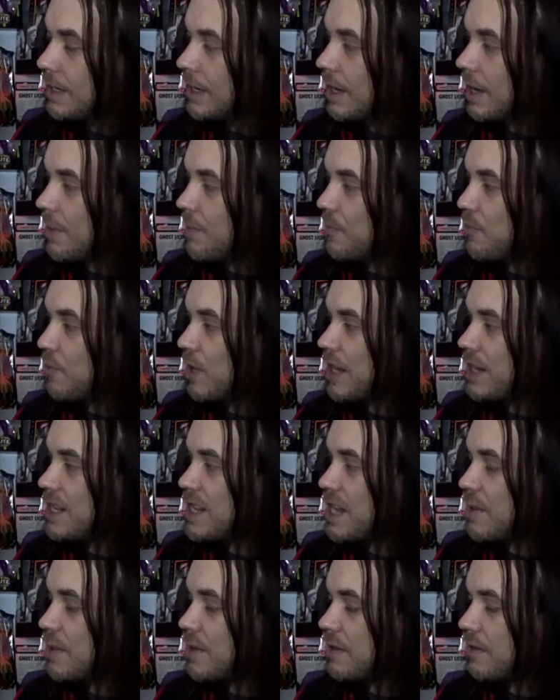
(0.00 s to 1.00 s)

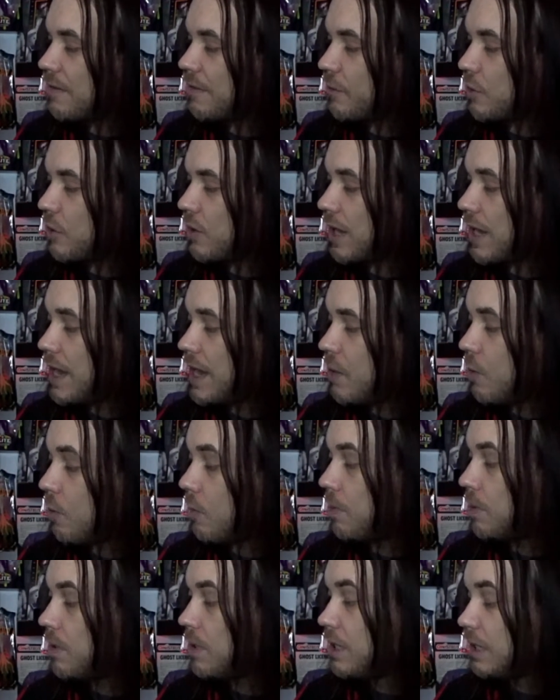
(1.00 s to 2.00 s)
radioing for
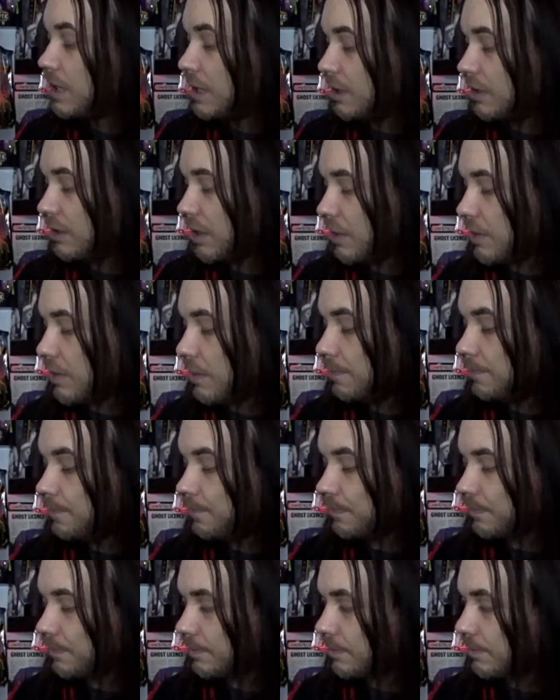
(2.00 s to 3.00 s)
help. So
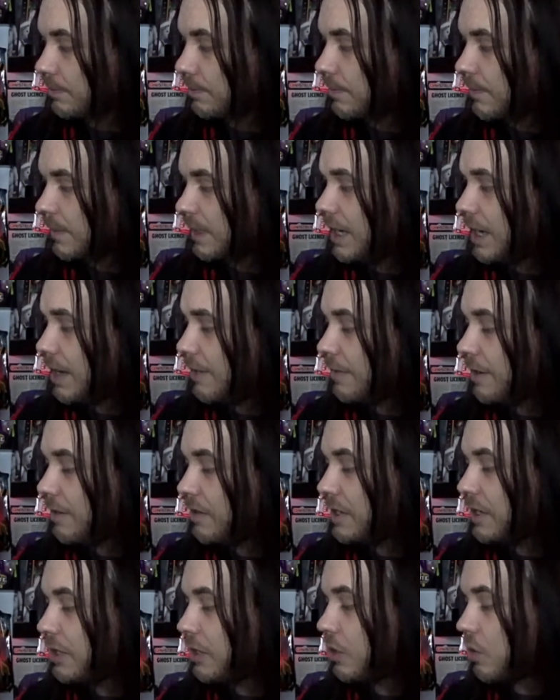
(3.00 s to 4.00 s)
yeah,
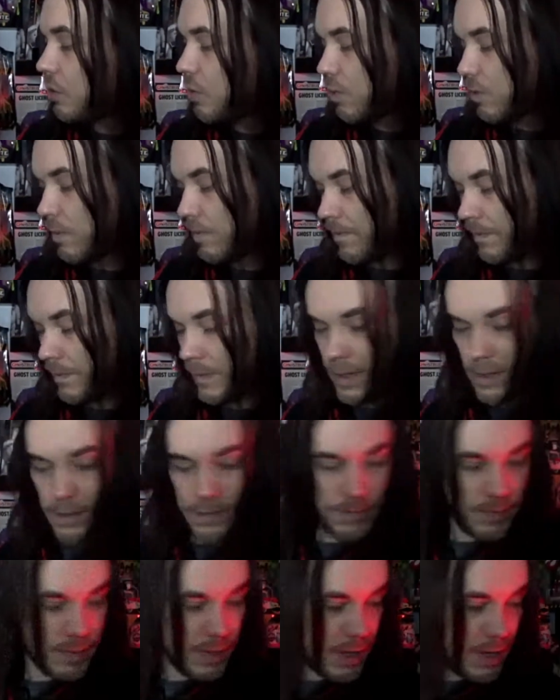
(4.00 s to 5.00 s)
very cool.
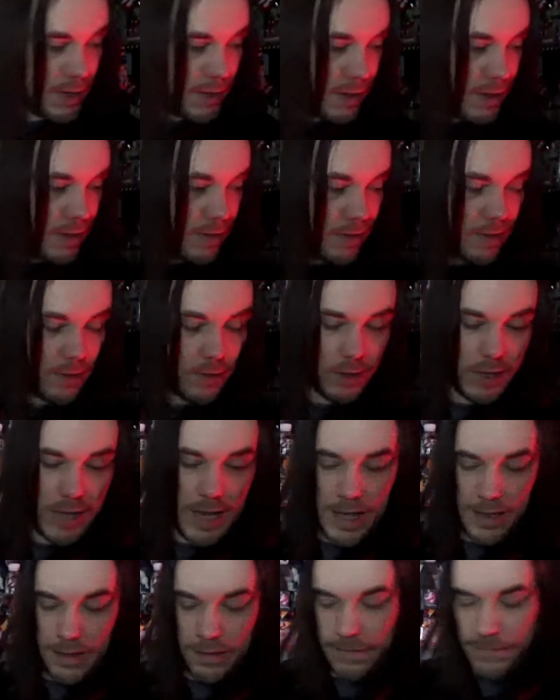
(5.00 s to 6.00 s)
Now let's look
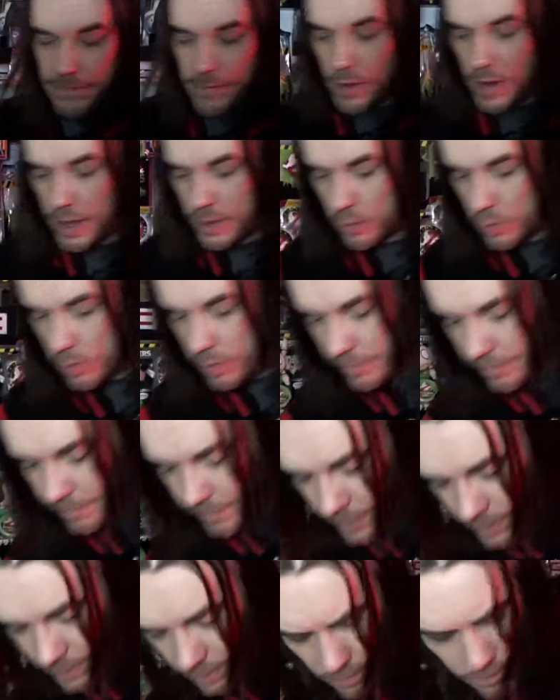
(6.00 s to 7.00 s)
at the final
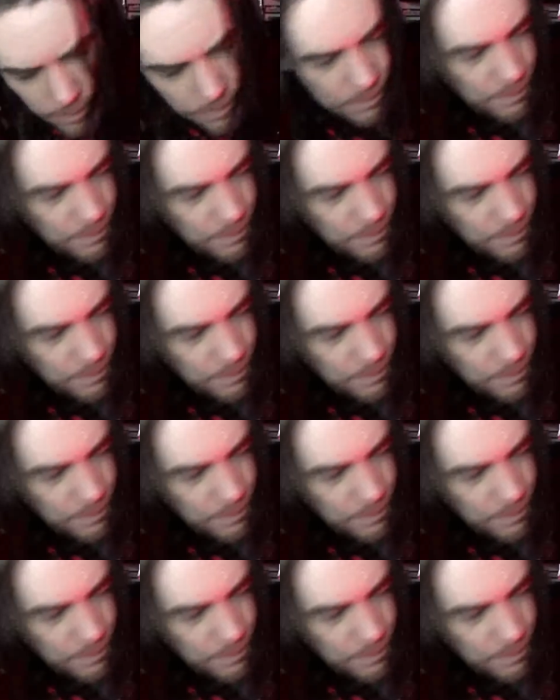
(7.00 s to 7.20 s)
figure,